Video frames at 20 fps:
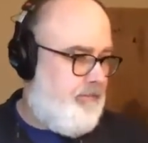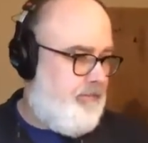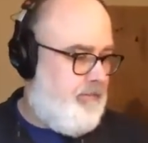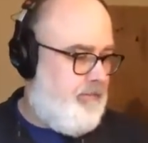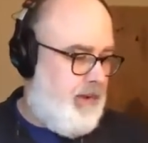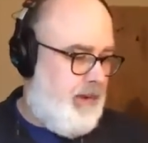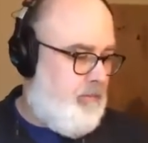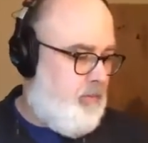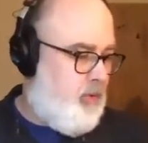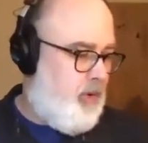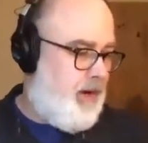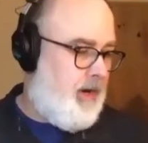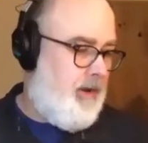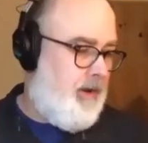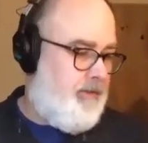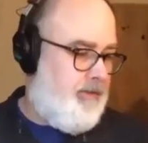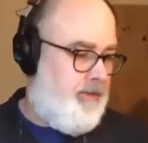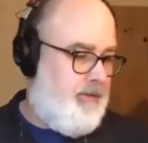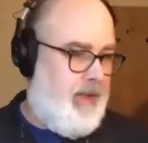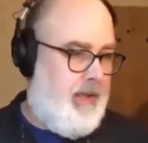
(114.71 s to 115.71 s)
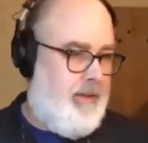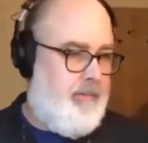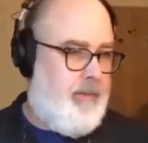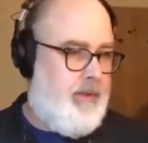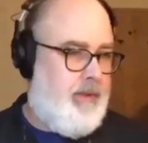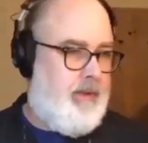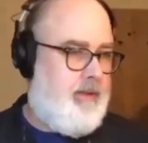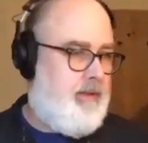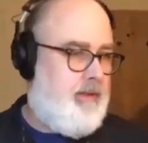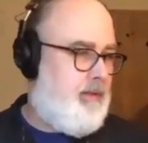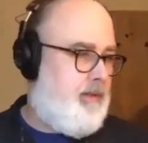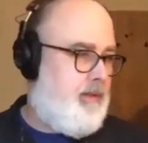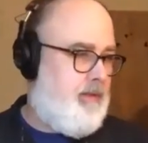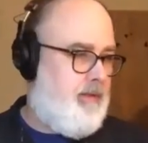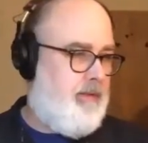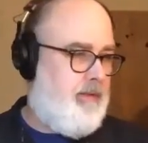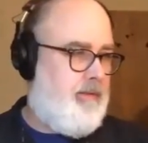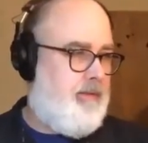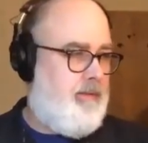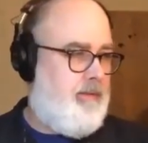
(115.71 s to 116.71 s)
My mortgage statement,
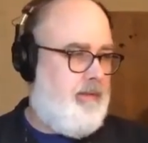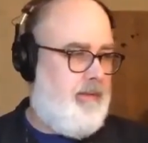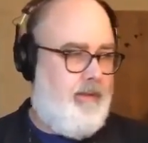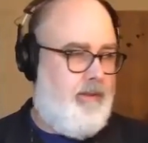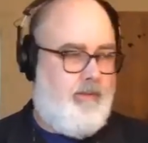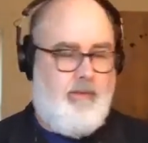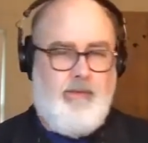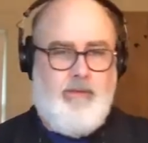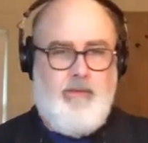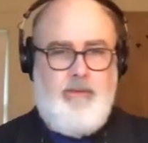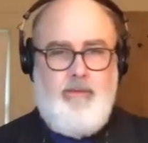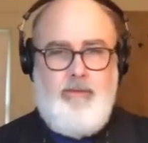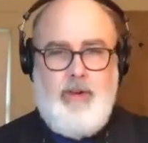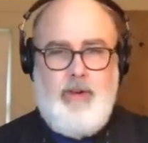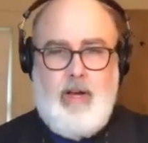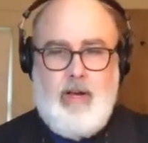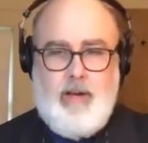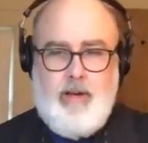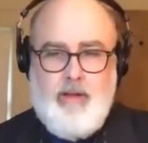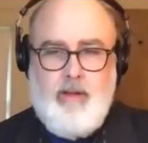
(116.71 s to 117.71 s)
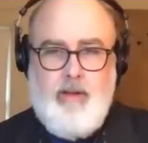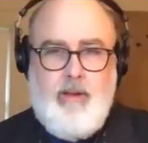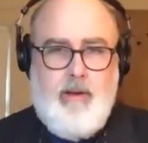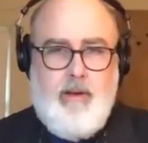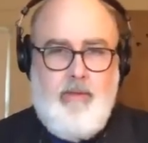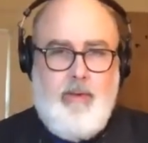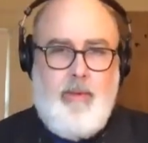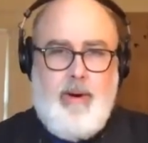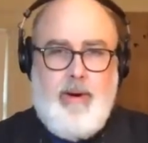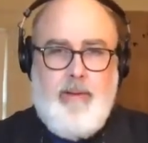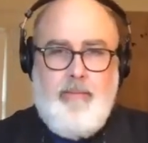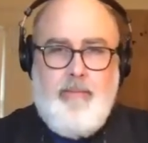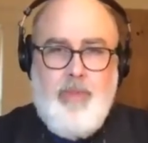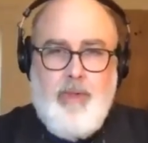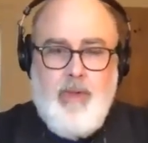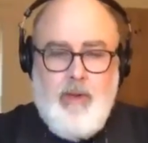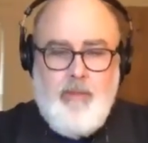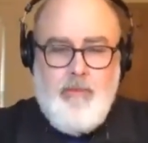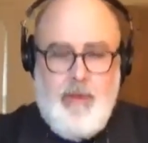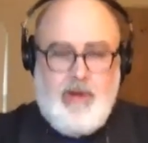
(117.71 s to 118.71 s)
just junk everywhere.
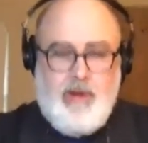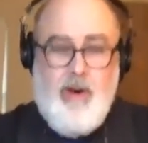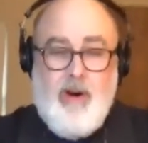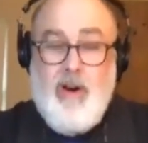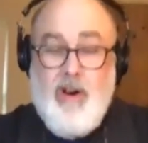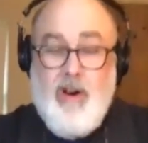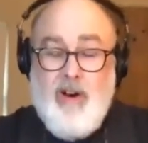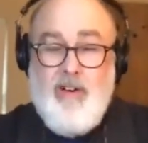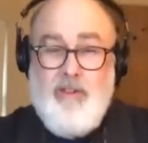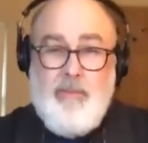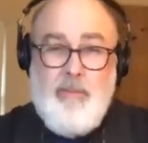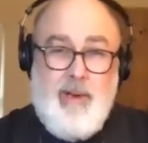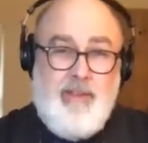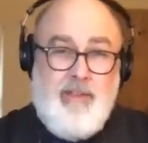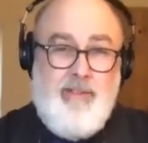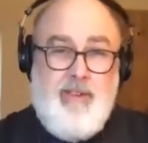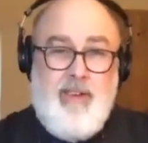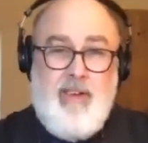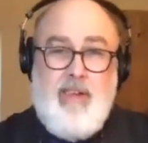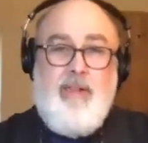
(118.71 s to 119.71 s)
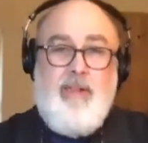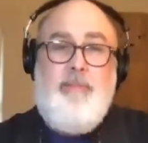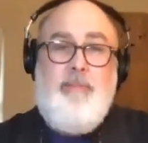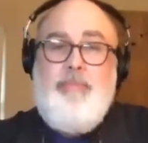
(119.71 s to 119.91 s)
My car is messy.